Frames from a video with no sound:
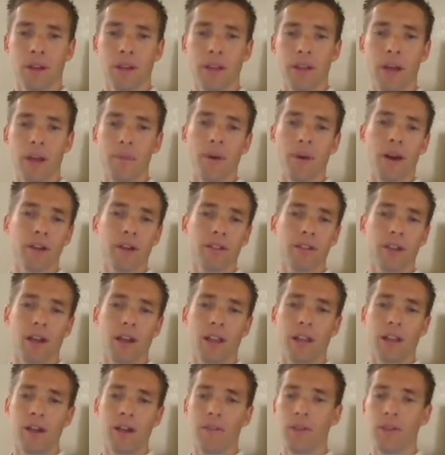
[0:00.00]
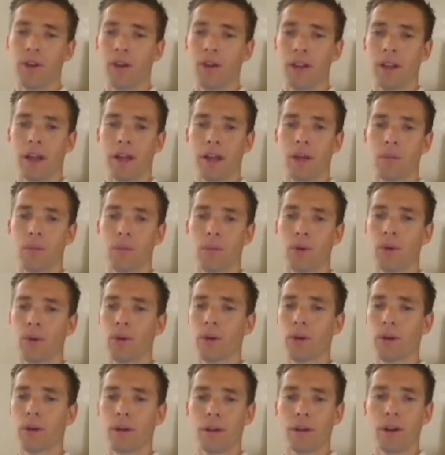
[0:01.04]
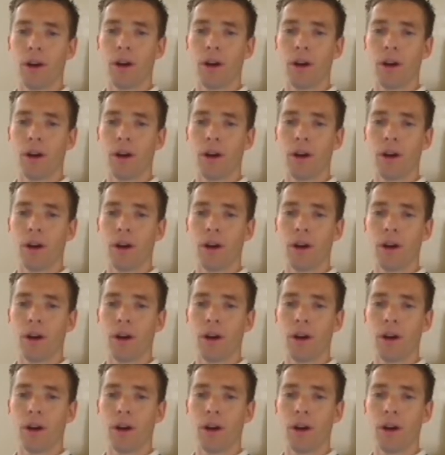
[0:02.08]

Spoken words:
That box got left there like a broken